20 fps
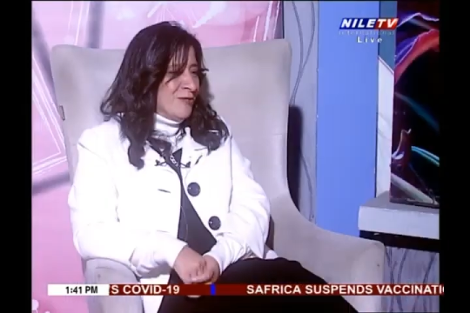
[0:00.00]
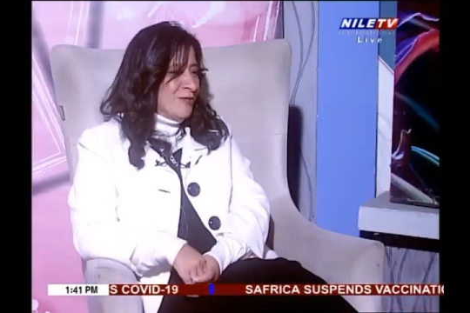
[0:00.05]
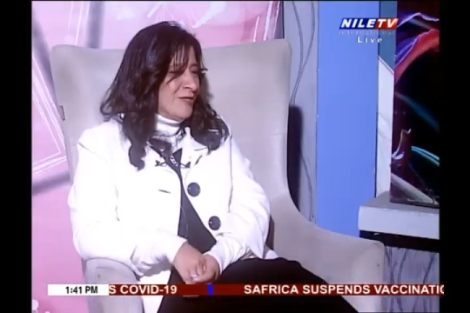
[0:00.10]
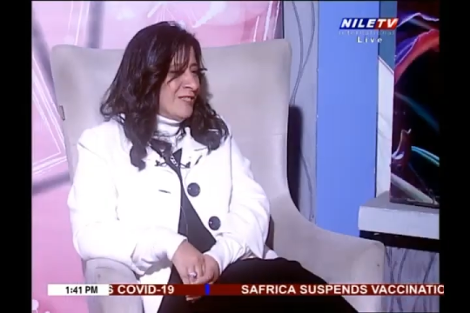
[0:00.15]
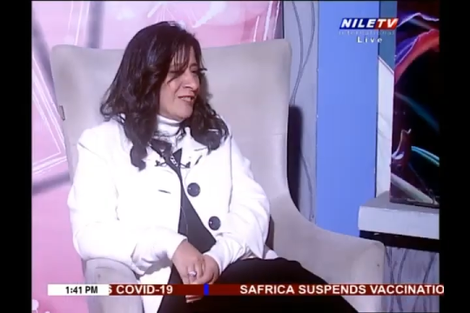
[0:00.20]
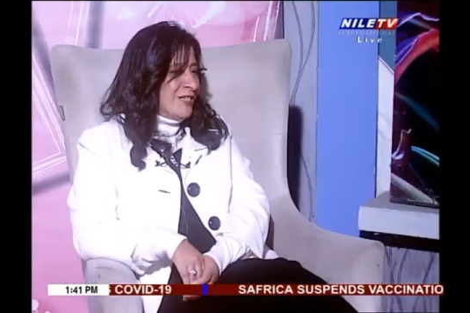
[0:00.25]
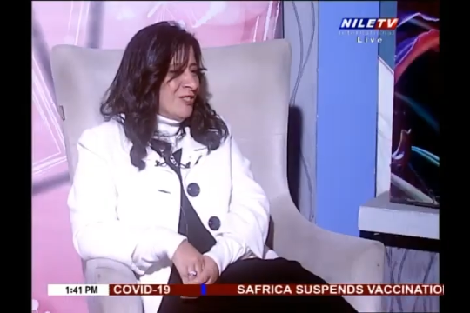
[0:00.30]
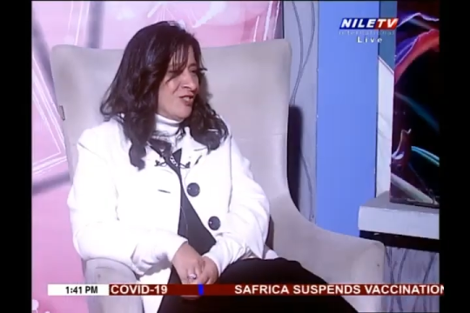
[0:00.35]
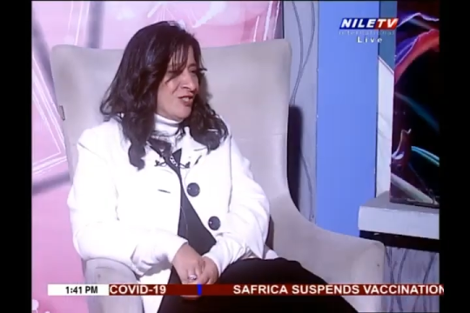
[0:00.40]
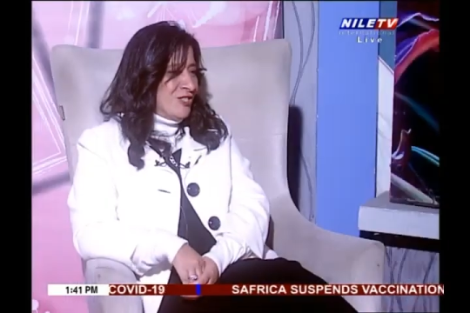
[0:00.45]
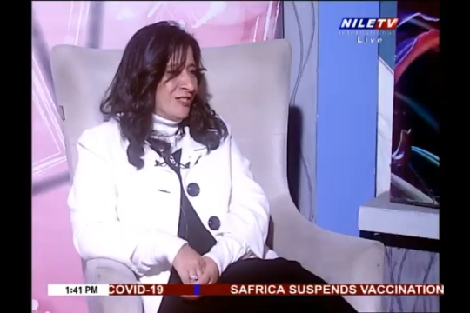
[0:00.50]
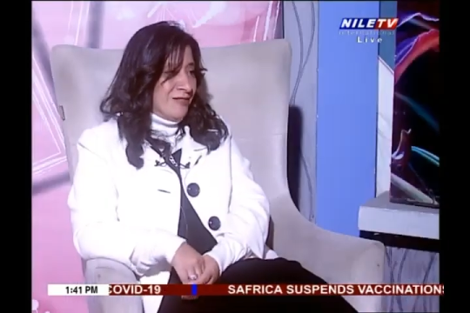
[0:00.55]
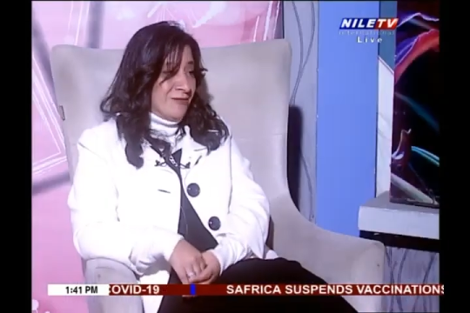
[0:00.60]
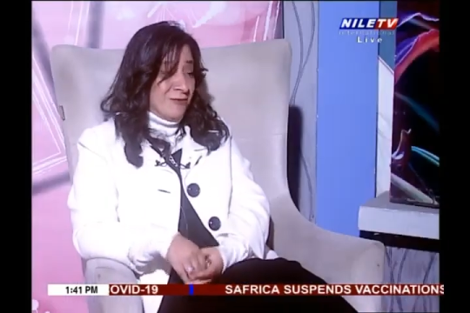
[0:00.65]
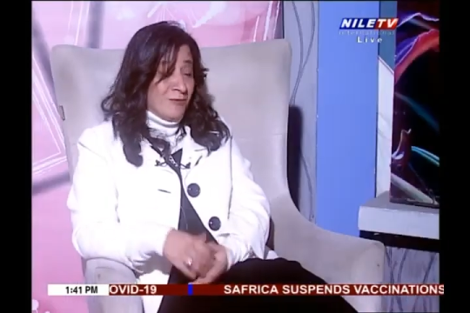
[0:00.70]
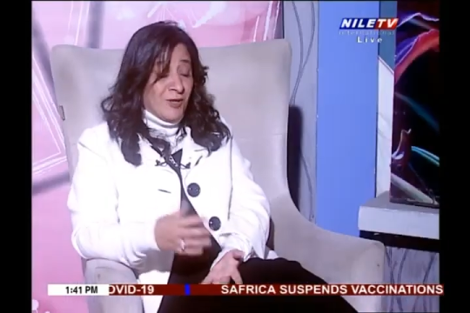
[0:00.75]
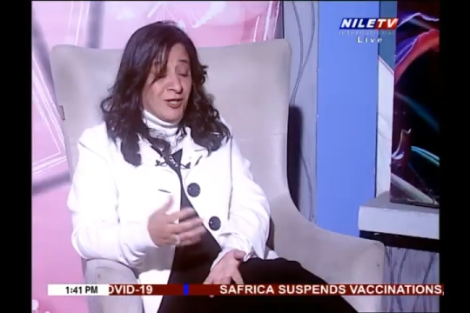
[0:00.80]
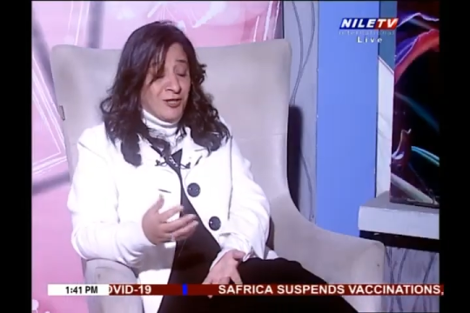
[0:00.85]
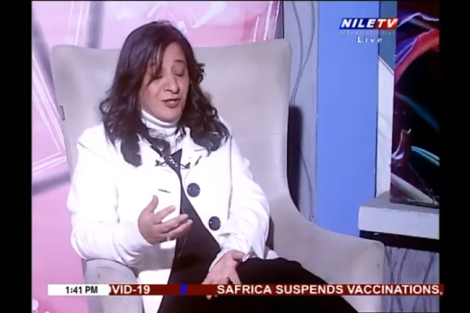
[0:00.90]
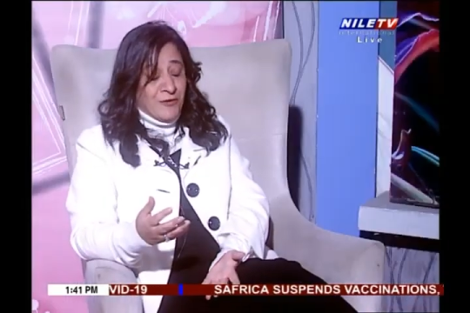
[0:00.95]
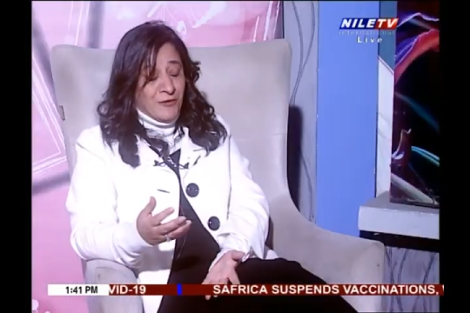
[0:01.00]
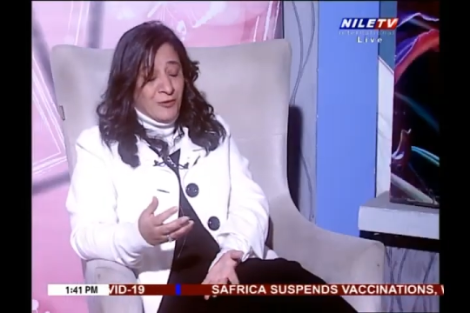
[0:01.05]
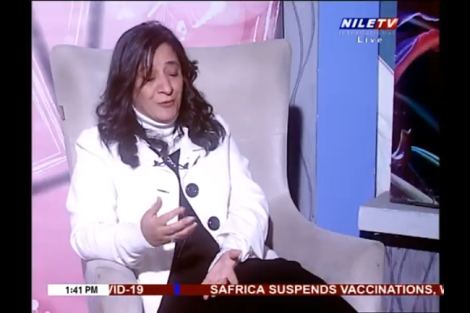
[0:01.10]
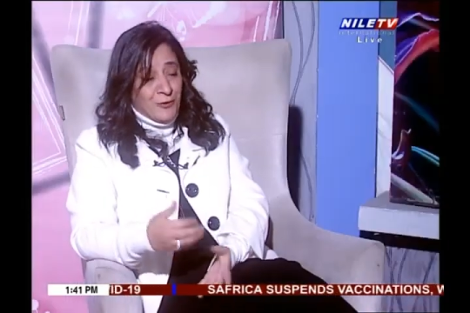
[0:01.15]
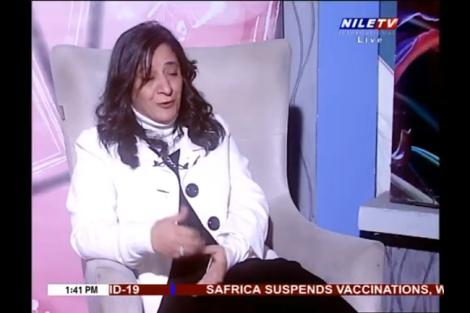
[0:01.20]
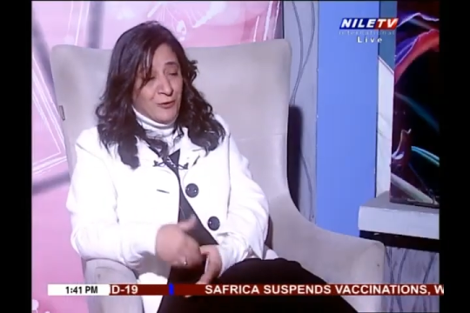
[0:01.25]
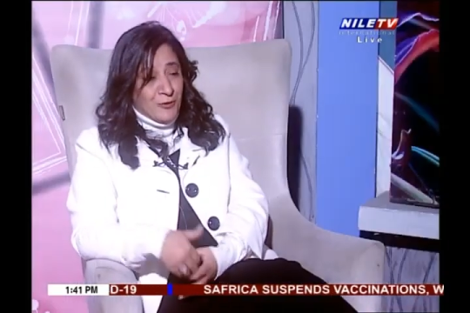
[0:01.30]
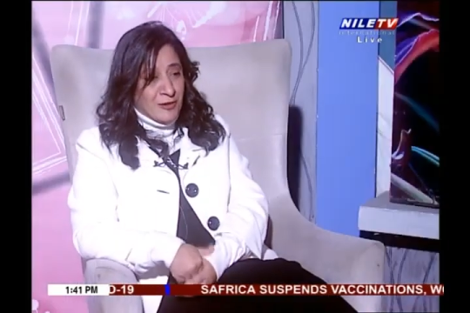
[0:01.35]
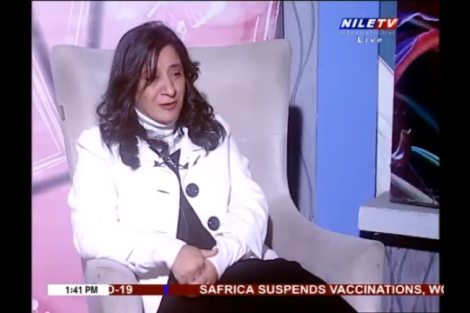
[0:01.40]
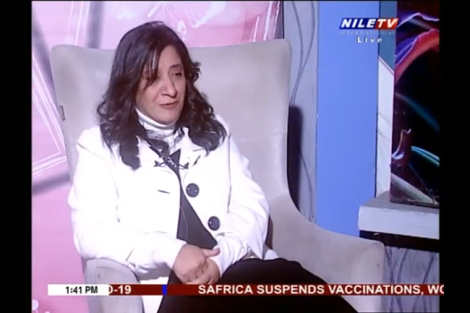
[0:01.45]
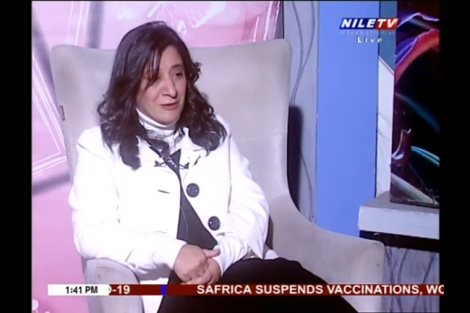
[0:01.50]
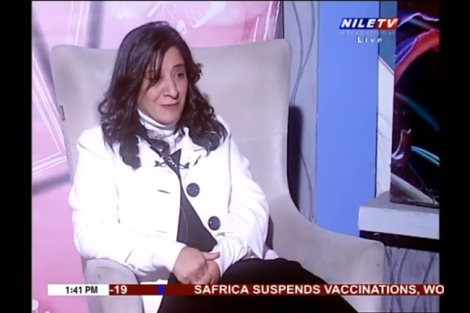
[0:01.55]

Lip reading: to such a wonderful program,